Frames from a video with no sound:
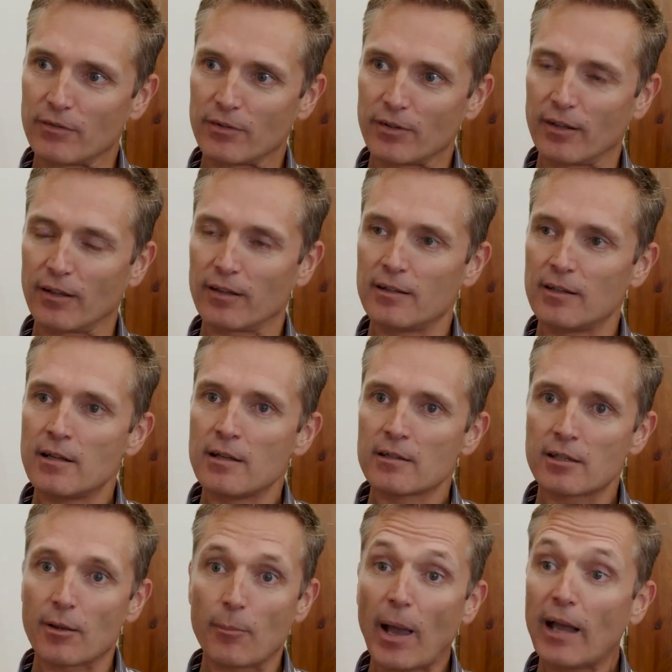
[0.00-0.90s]
So,
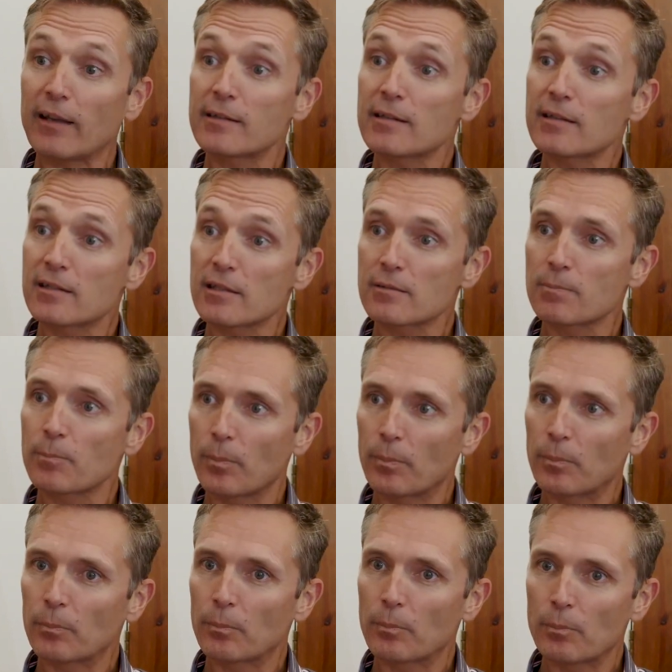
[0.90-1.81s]
so Mantis is
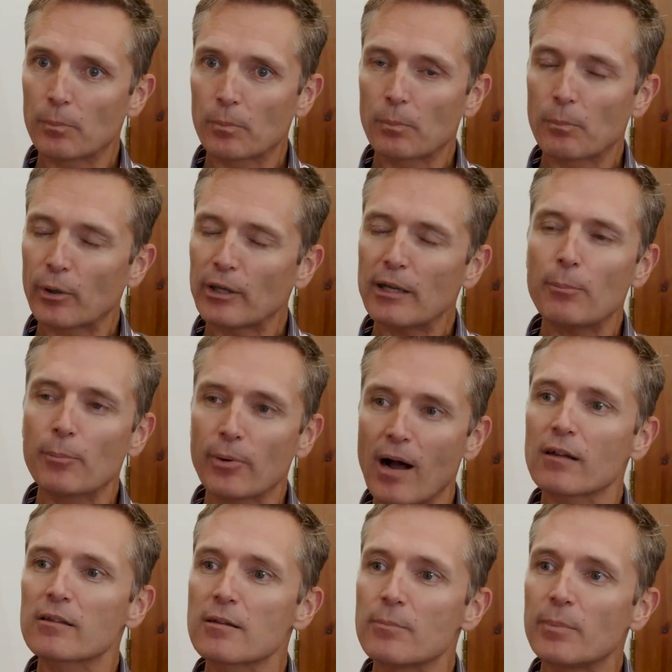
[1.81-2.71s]
pretty
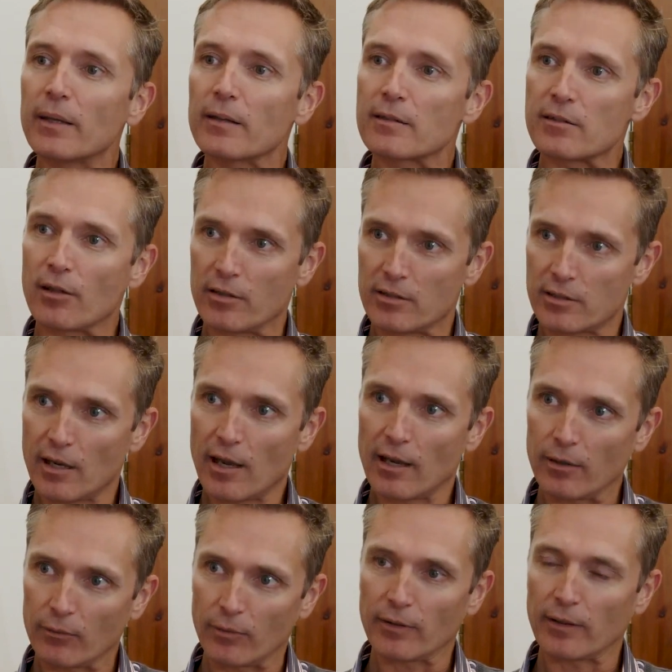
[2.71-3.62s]
proud to be
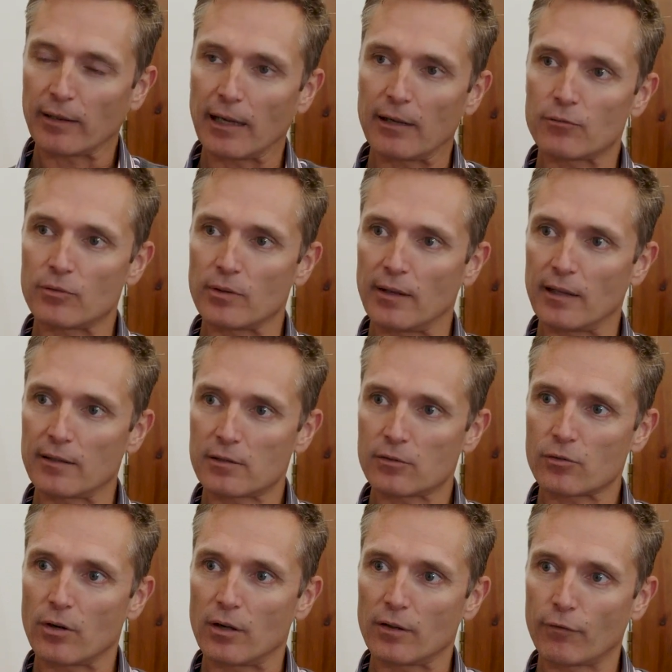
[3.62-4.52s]
associated with a country that's
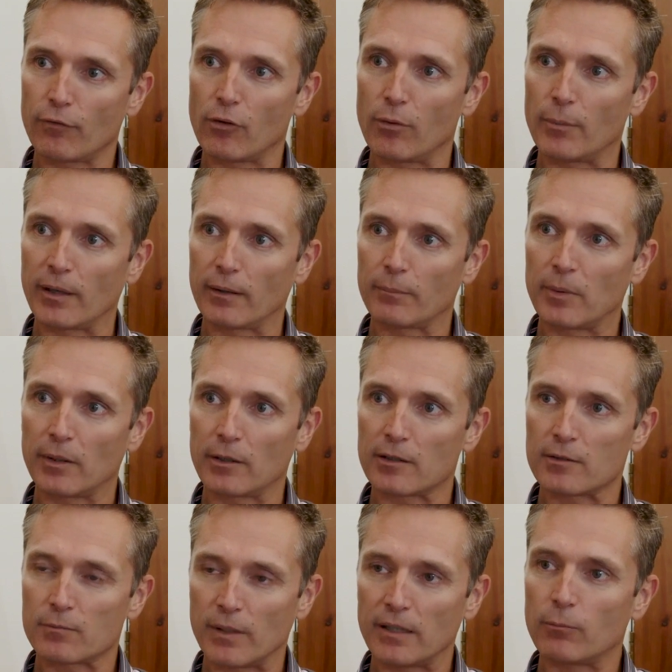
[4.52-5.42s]
transforming
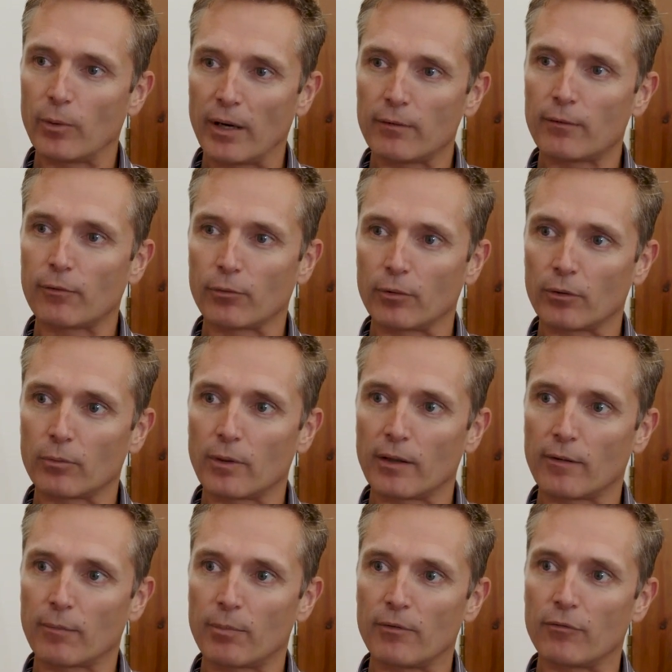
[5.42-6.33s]
because we went through it
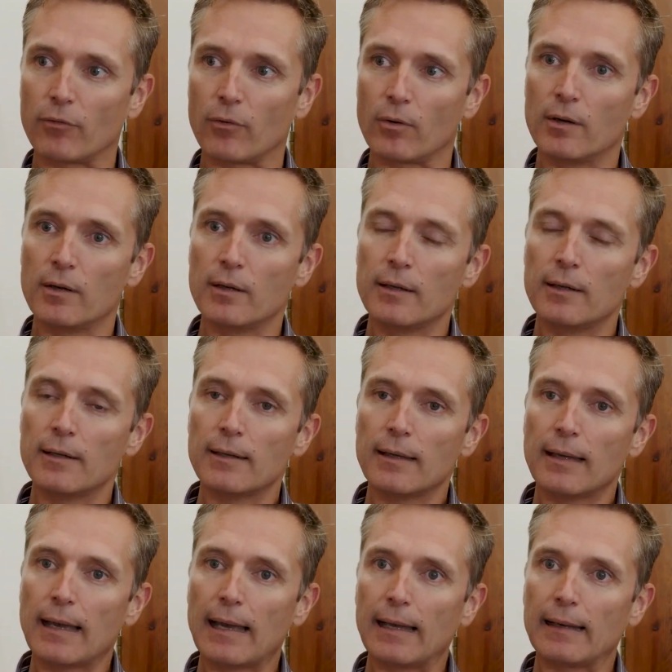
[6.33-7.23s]
once before
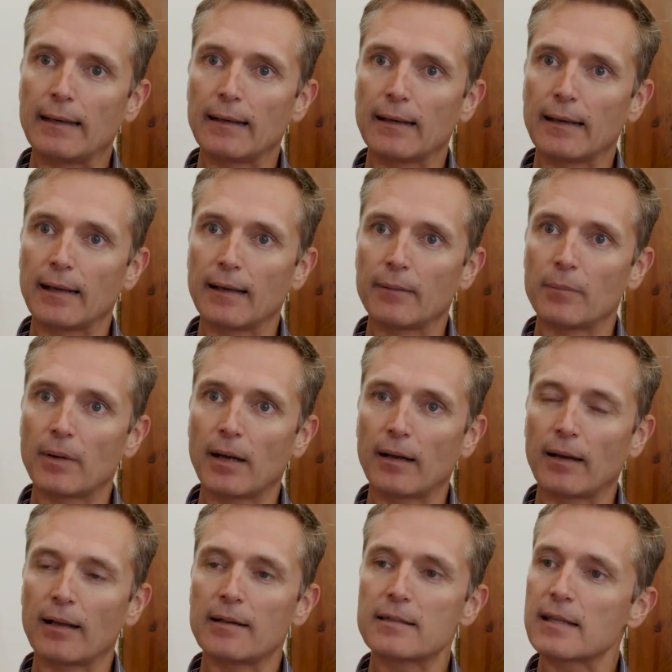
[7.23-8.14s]
and, um,
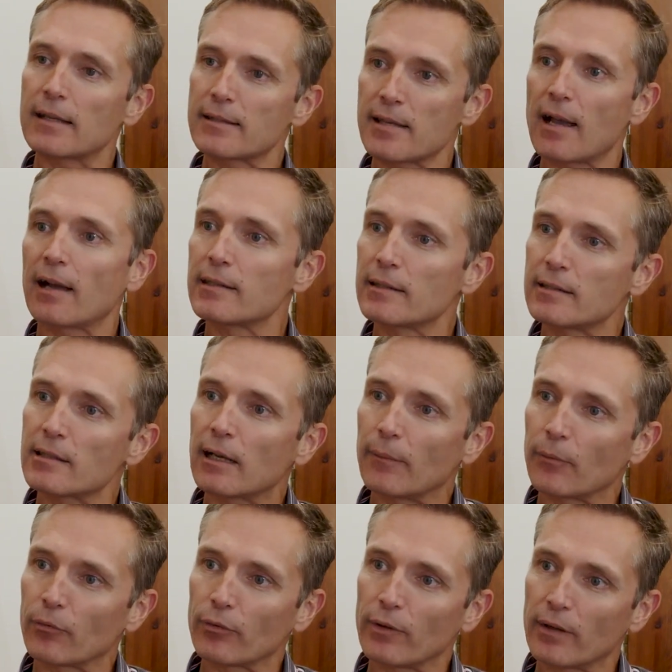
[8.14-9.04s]
and, and it's exciting
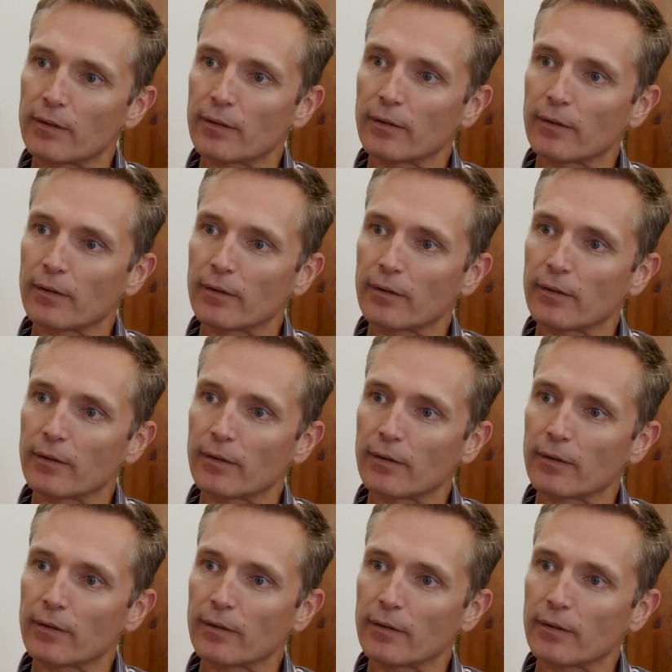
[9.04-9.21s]
times for us.